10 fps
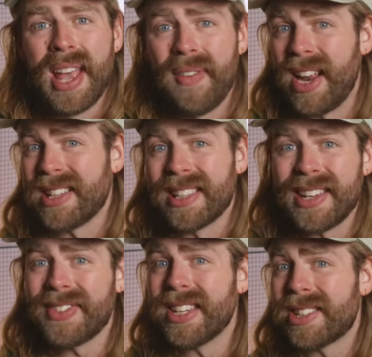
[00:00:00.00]
If it has
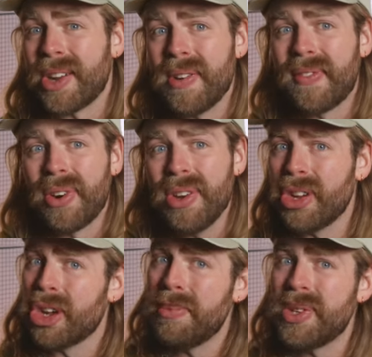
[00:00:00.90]
listed stone fruit,
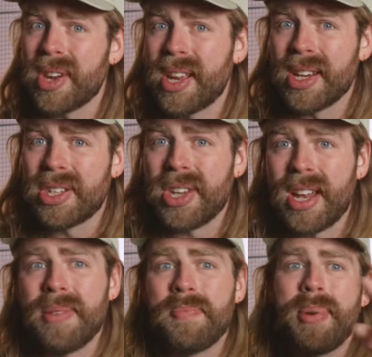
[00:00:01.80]
you could be drinking a
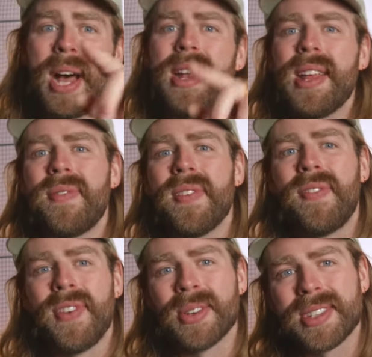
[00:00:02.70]
Shannon, but if it
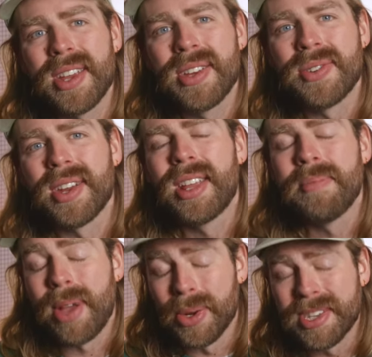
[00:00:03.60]
feels like you're
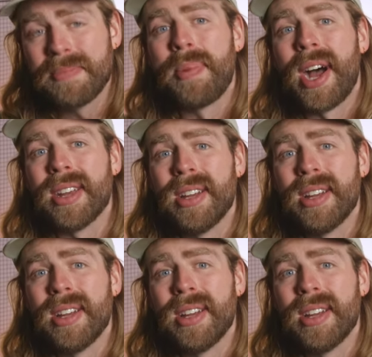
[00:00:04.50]
drinking melted butter